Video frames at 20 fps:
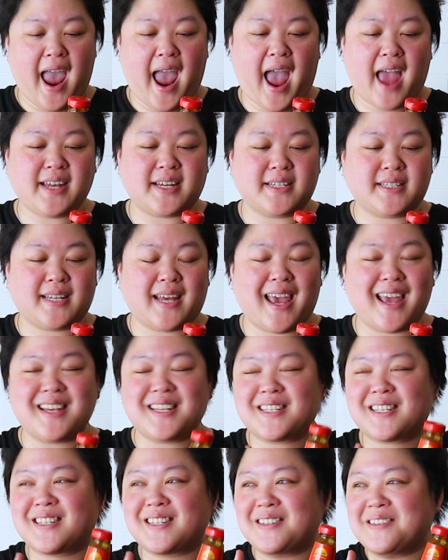and it
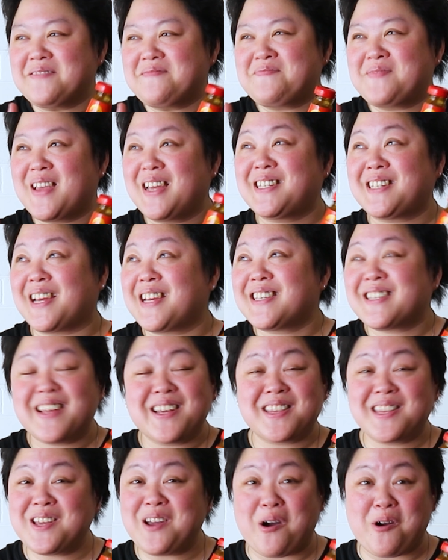tastes
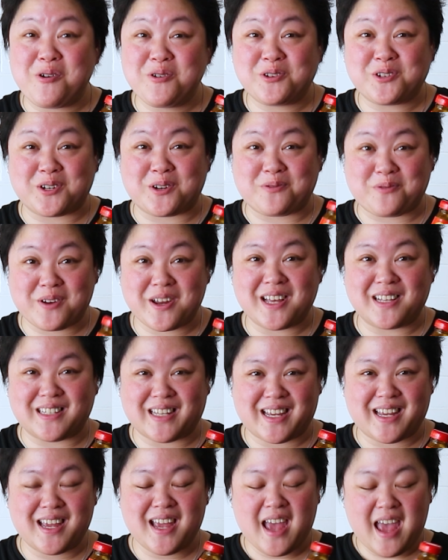like the ocean,
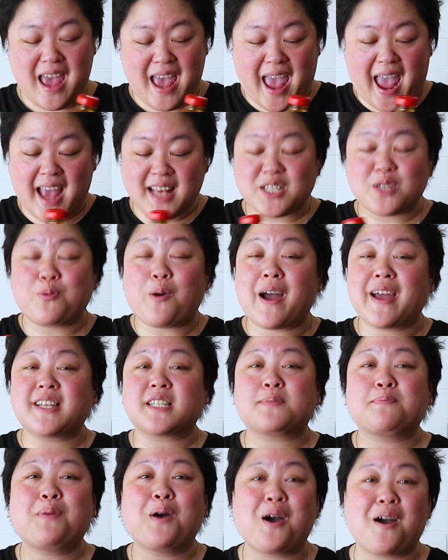really. Hence why
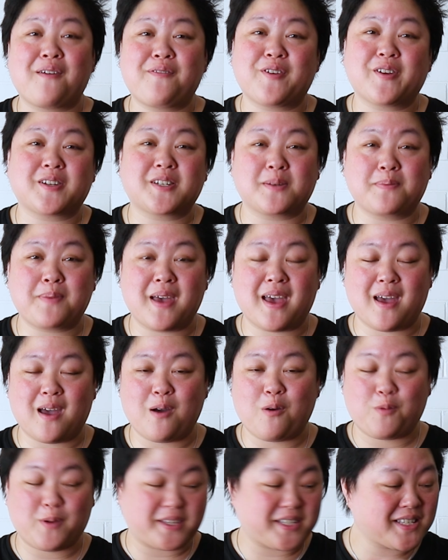it's perfect to pair
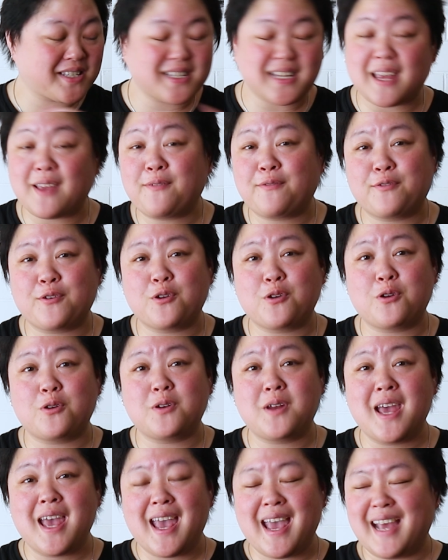with
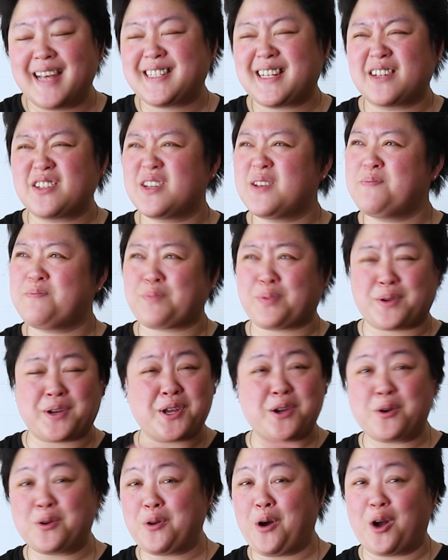seafood. It's actually pretty
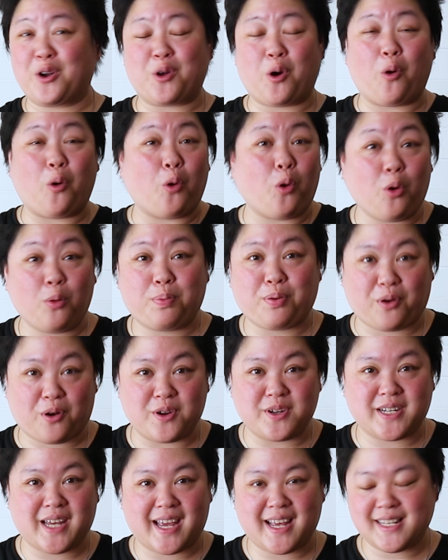good on all
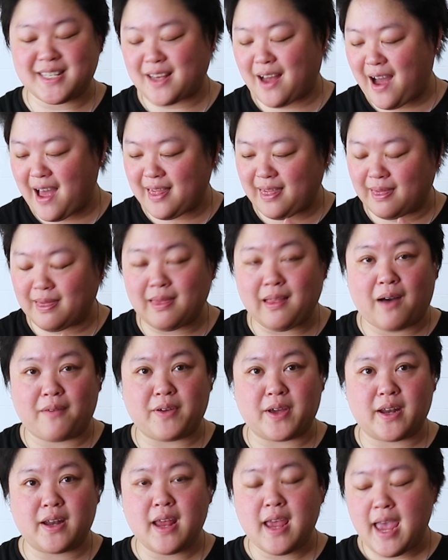proteins. I love
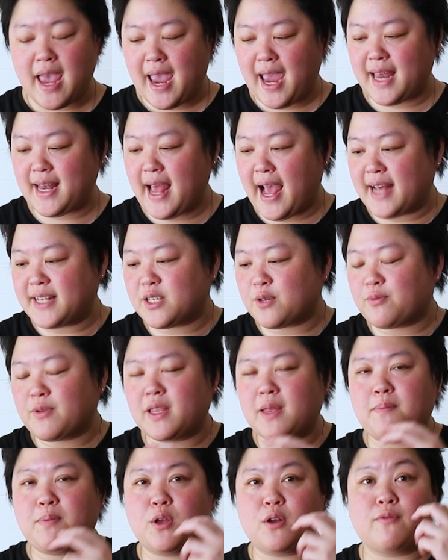it. It adds a
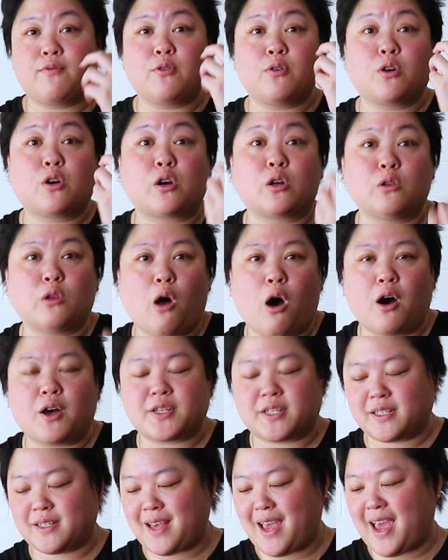really beautiful
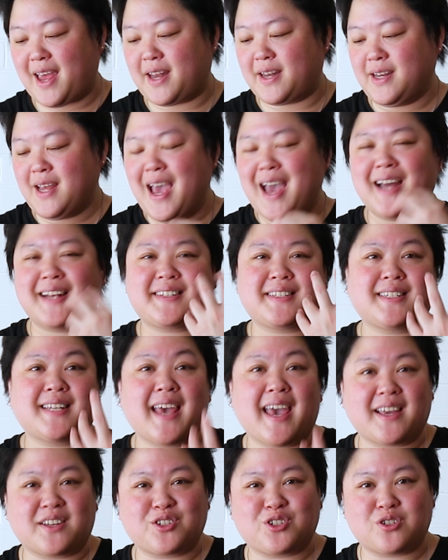gloss and a
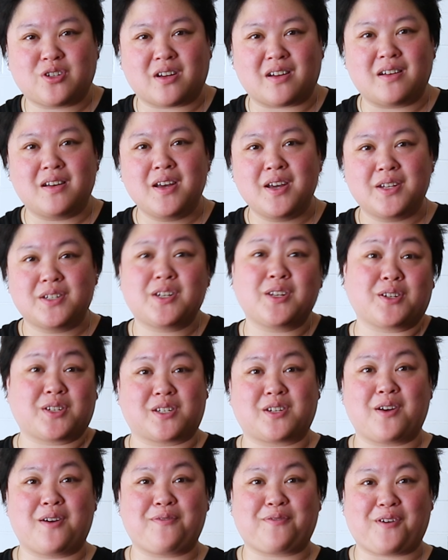texture to your
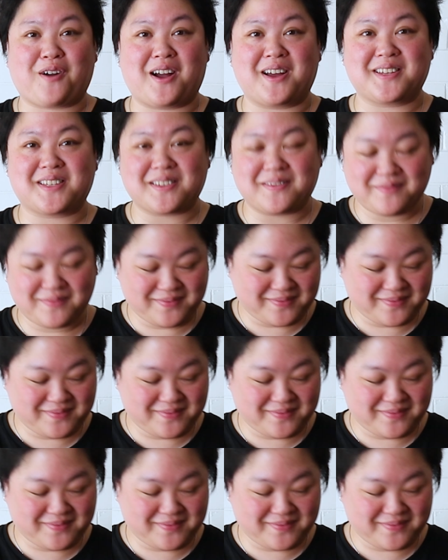stir fries.